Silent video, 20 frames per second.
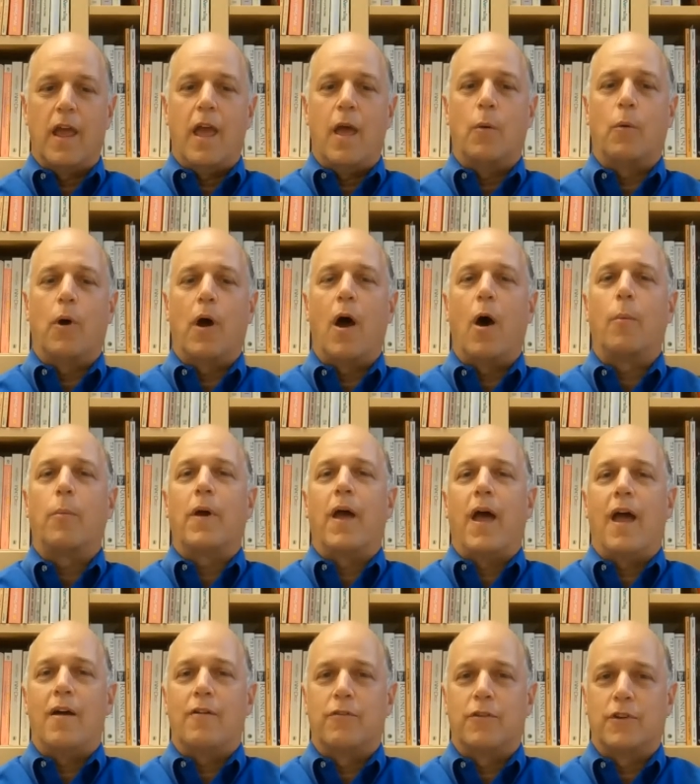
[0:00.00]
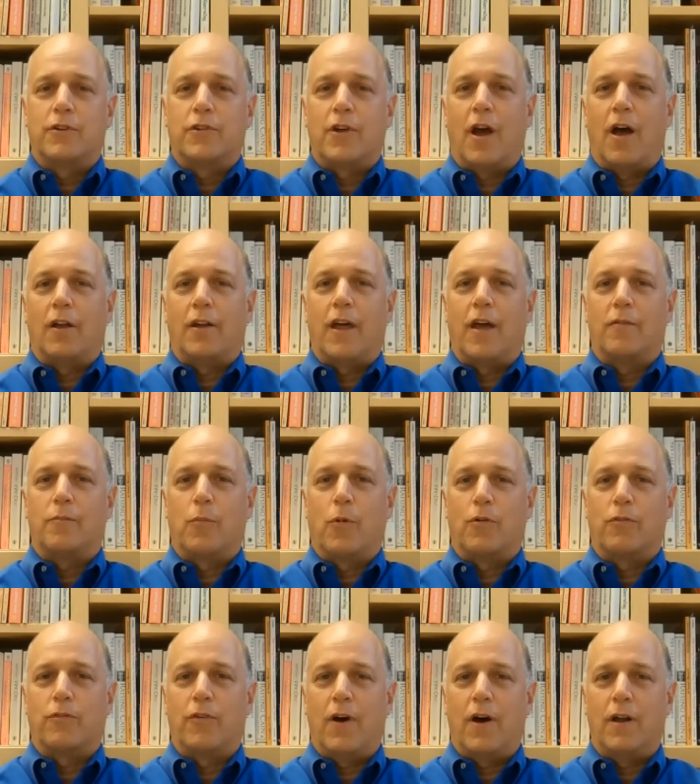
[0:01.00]
It will help every child have more
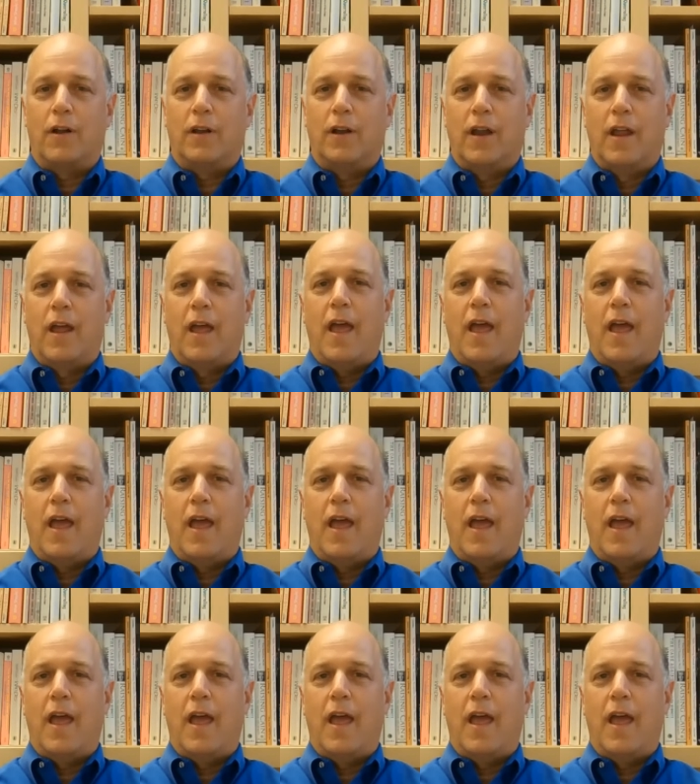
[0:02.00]
fun